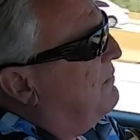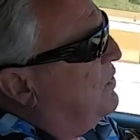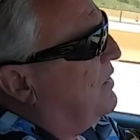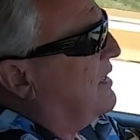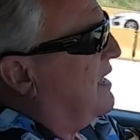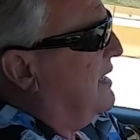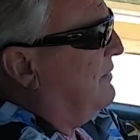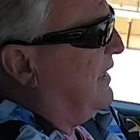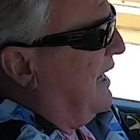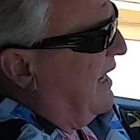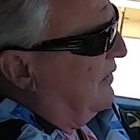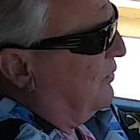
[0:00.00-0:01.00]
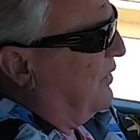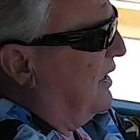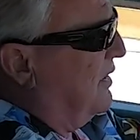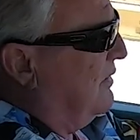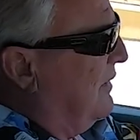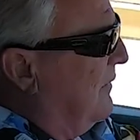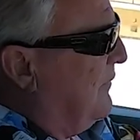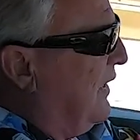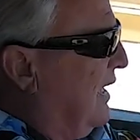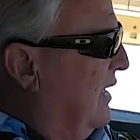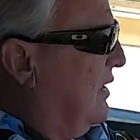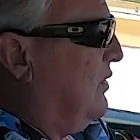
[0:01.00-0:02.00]
more coming down the road.
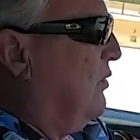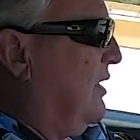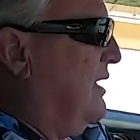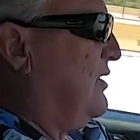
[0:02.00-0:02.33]
We're going